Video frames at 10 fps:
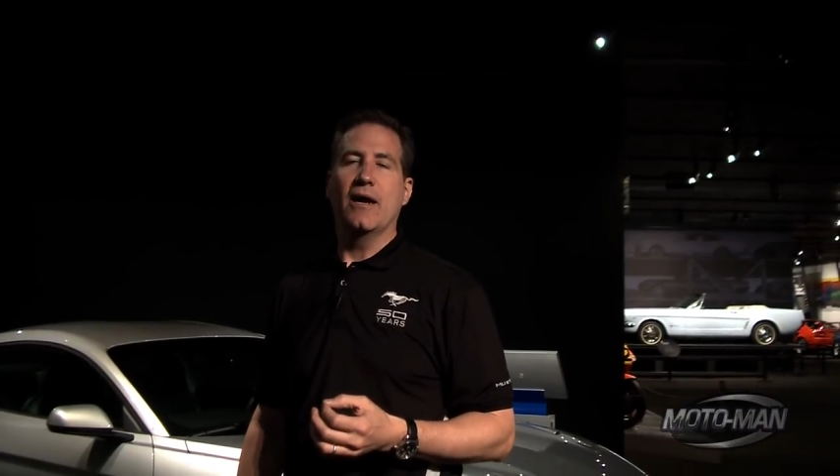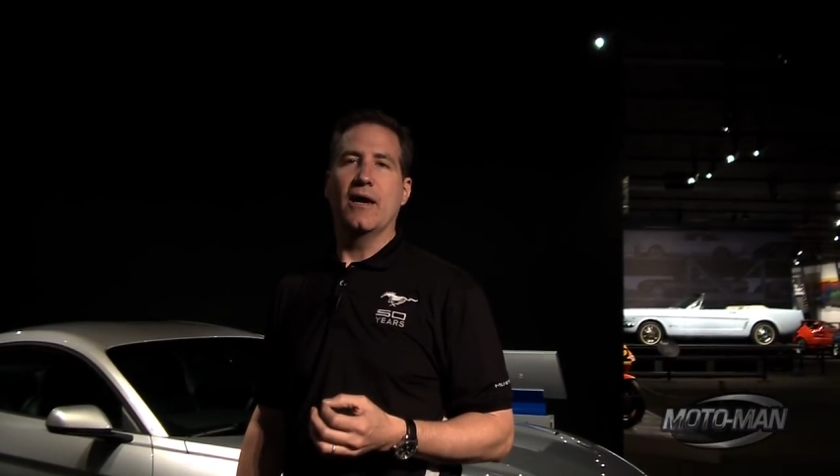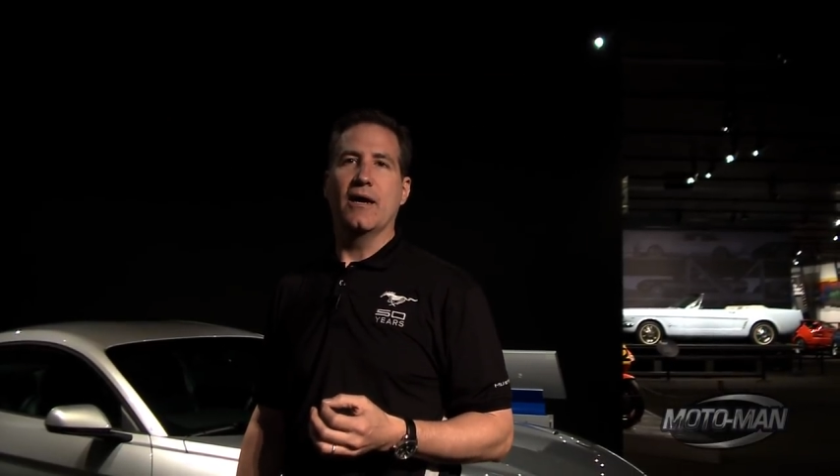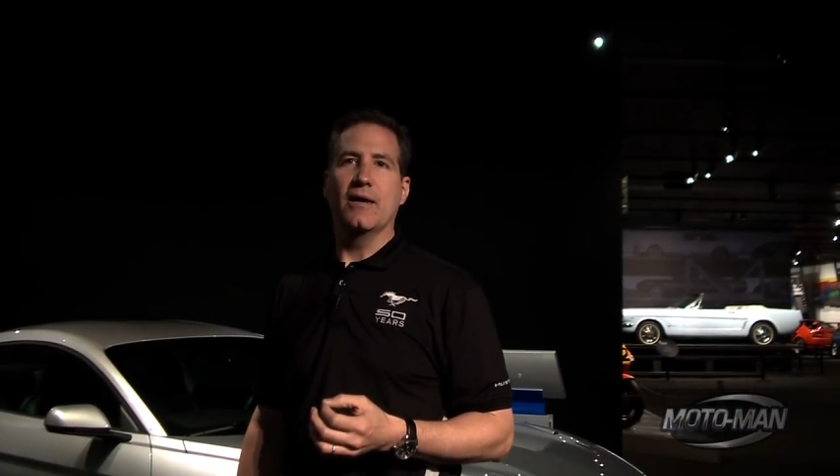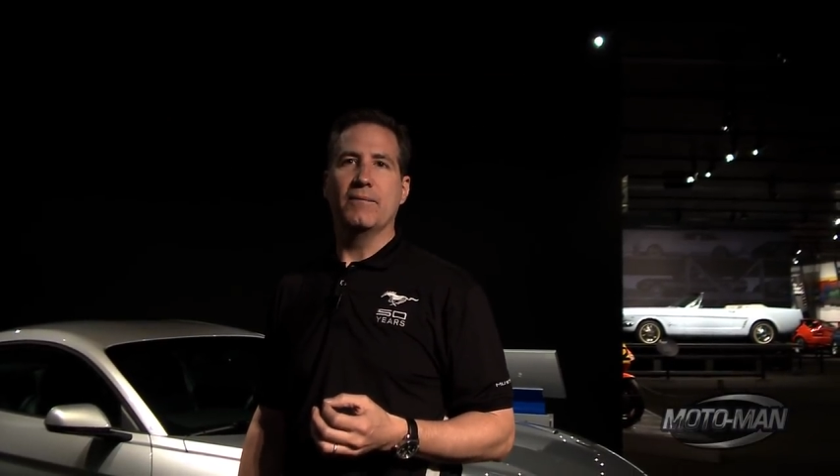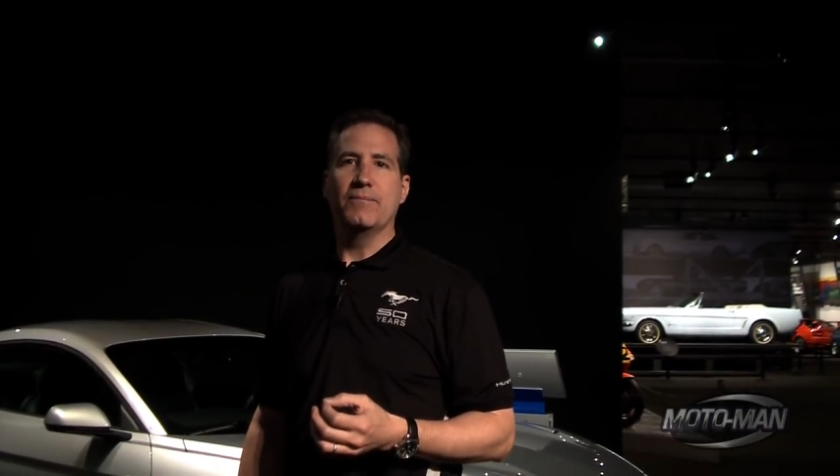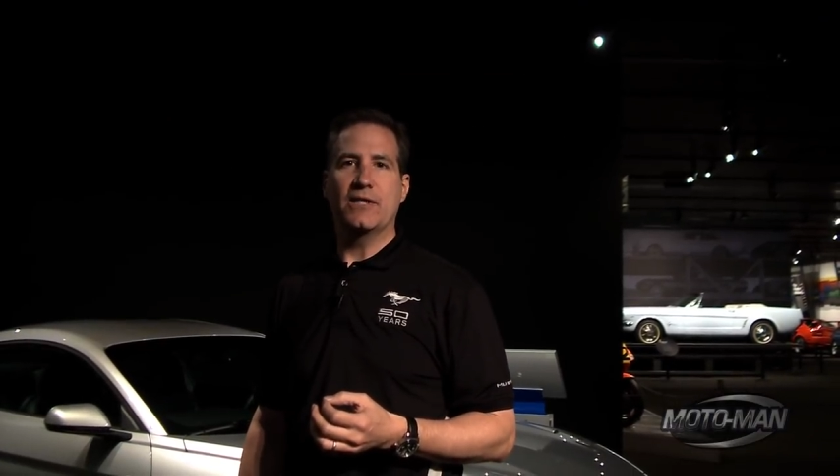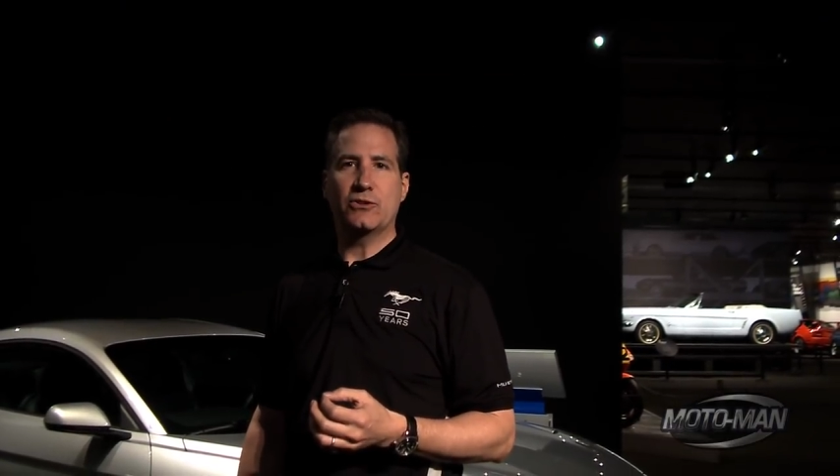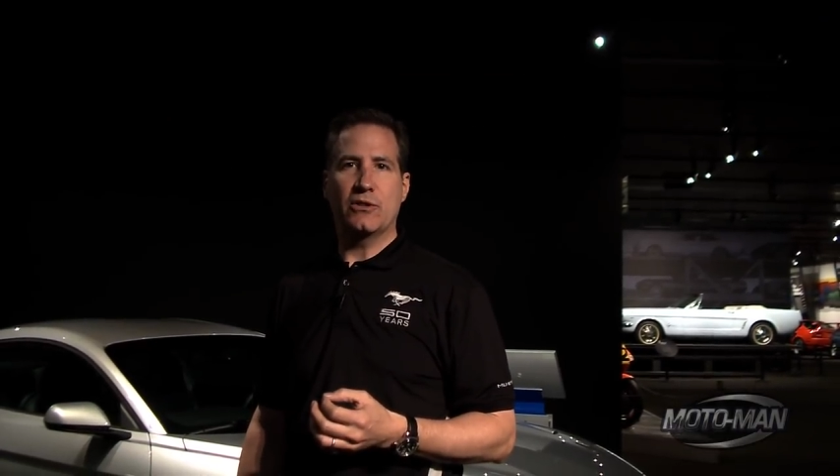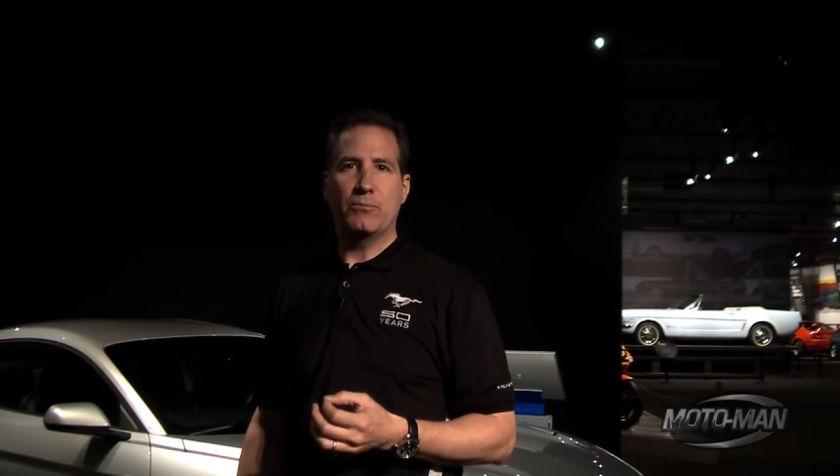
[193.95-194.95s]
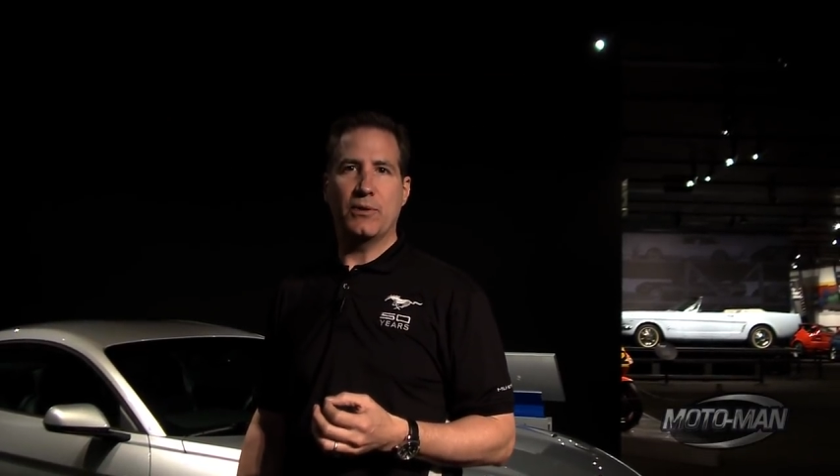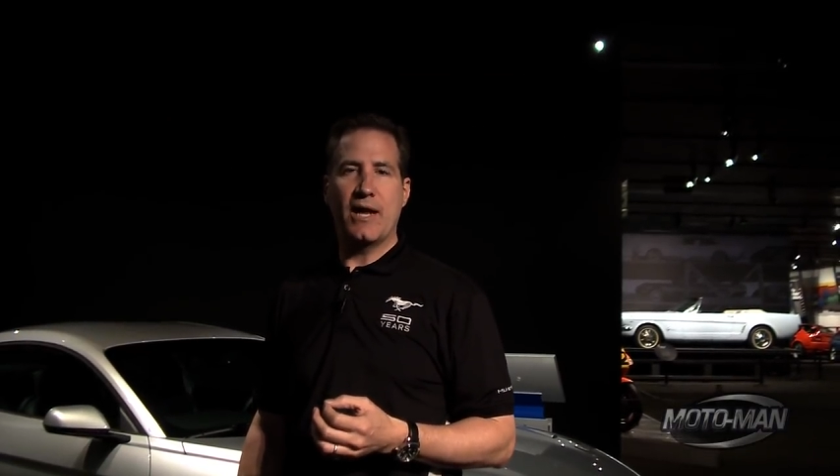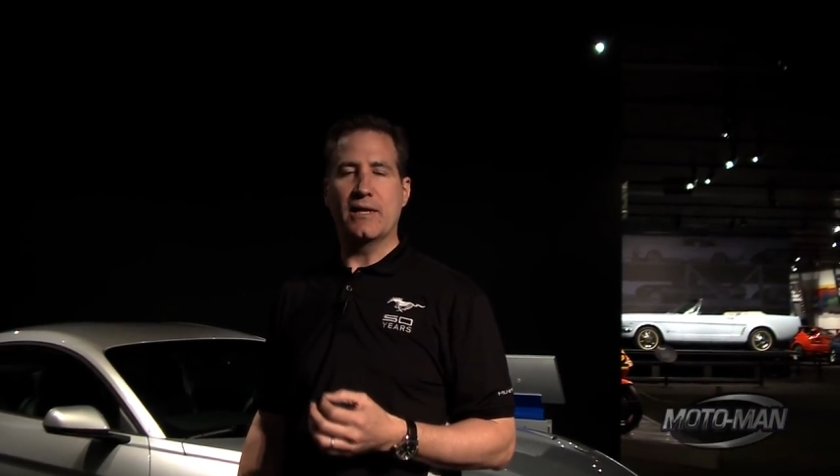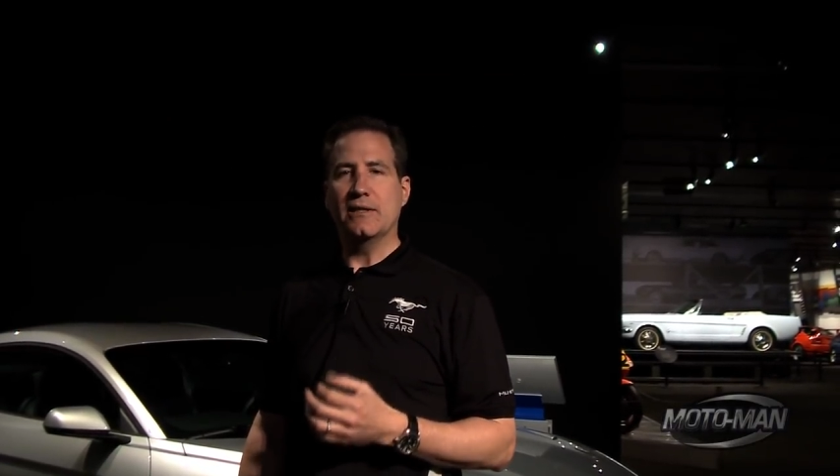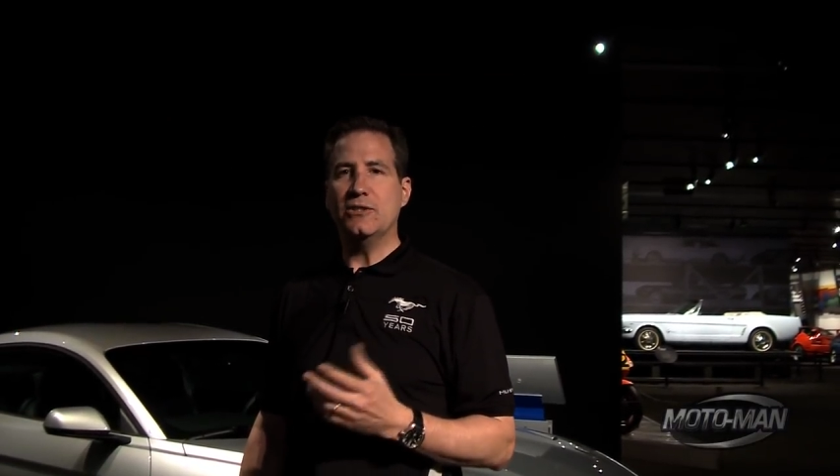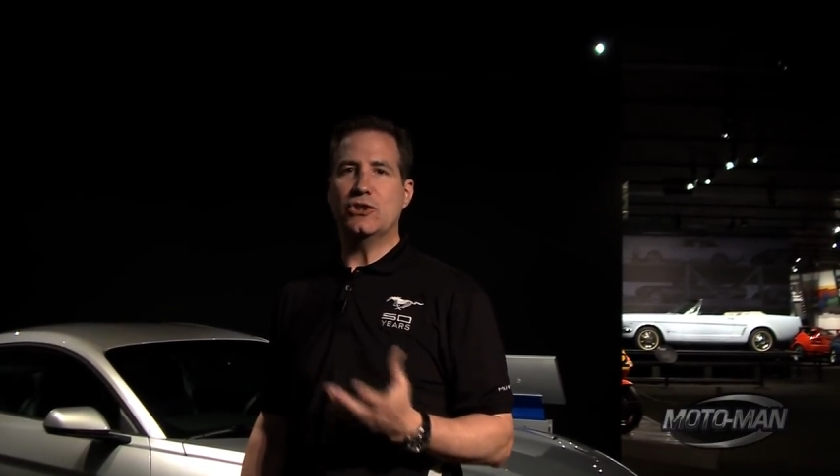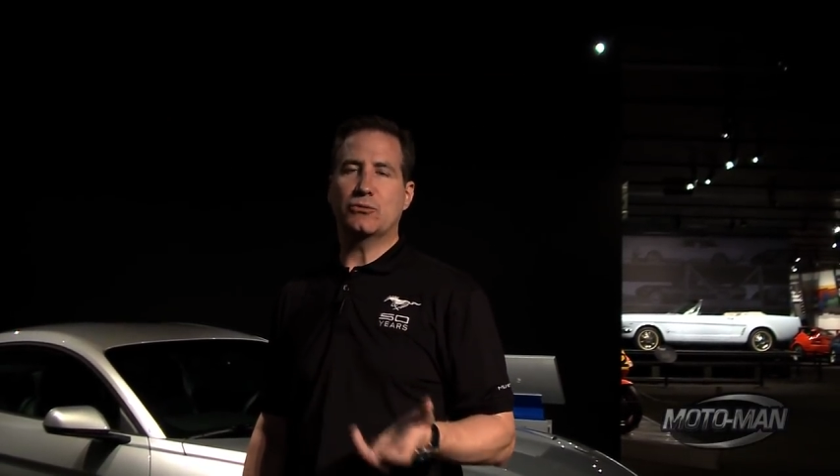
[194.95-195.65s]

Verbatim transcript: um, that's going to put out at least